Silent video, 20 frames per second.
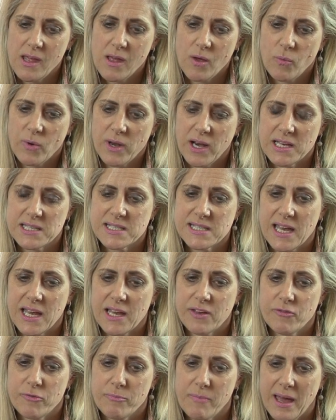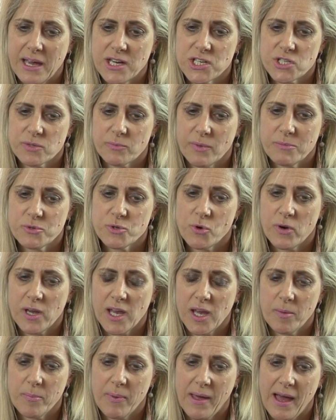When I say information, I'm
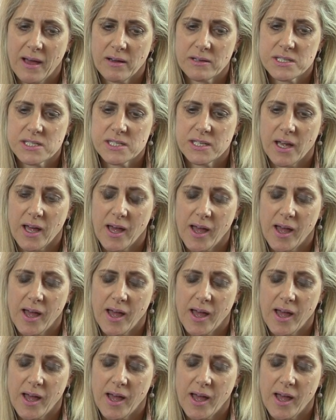talking about